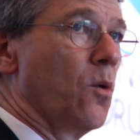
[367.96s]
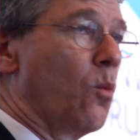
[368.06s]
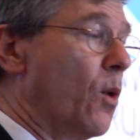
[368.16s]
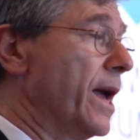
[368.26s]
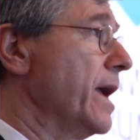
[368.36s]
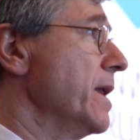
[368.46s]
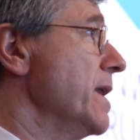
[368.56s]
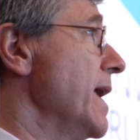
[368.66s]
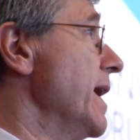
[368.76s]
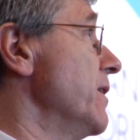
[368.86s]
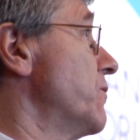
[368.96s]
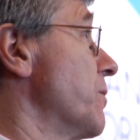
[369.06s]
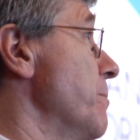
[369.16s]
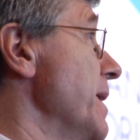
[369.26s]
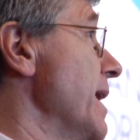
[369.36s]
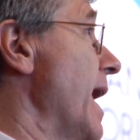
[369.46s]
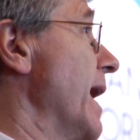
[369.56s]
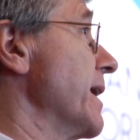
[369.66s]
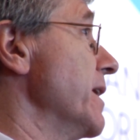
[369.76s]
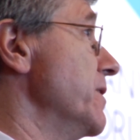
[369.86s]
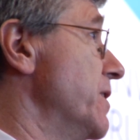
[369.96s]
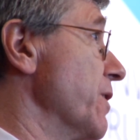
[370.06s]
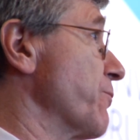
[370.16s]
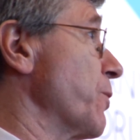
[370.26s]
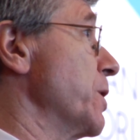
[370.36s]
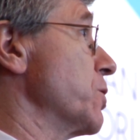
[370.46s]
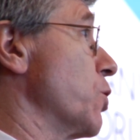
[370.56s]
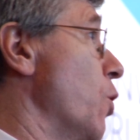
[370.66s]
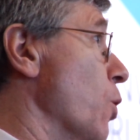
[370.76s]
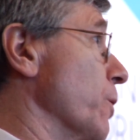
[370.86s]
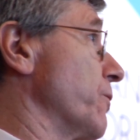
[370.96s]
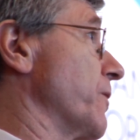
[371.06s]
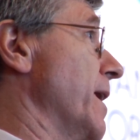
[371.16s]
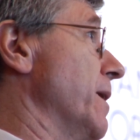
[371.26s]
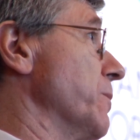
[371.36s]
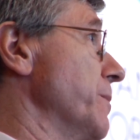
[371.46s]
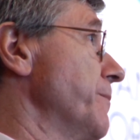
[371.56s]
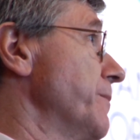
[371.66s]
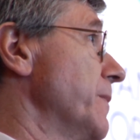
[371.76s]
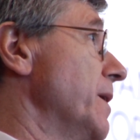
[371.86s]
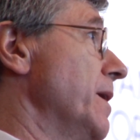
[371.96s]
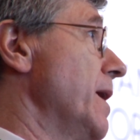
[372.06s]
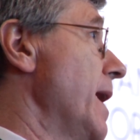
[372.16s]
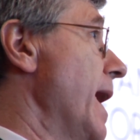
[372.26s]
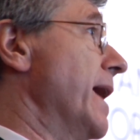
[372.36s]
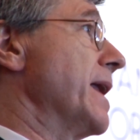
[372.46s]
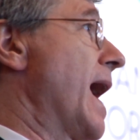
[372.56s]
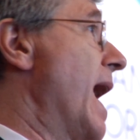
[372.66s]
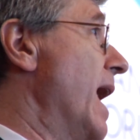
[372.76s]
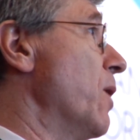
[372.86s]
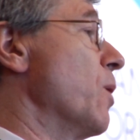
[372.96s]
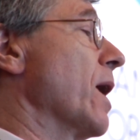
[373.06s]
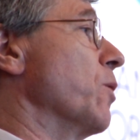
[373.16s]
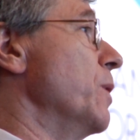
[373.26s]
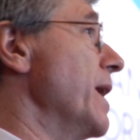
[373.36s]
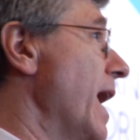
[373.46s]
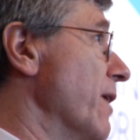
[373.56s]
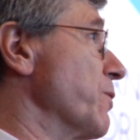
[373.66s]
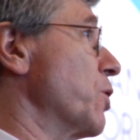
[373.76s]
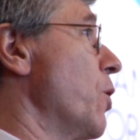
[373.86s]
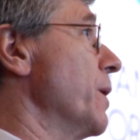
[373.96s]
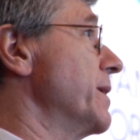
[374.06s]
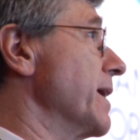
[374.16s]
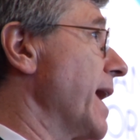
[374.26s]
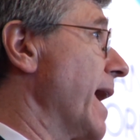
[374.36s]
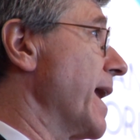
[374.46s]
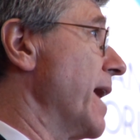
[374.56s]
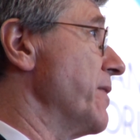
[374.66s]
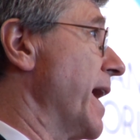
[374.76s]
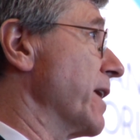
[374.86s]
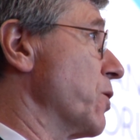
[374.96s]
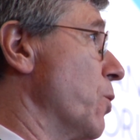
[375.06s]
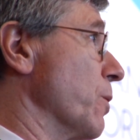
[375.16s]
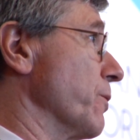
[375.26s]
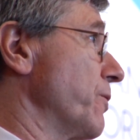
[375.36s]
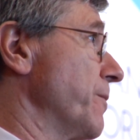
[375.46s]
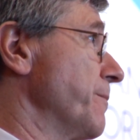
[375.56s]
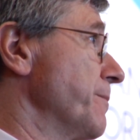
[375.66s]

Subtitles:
We need to be on a different course now. And how are we ever going to get on that course?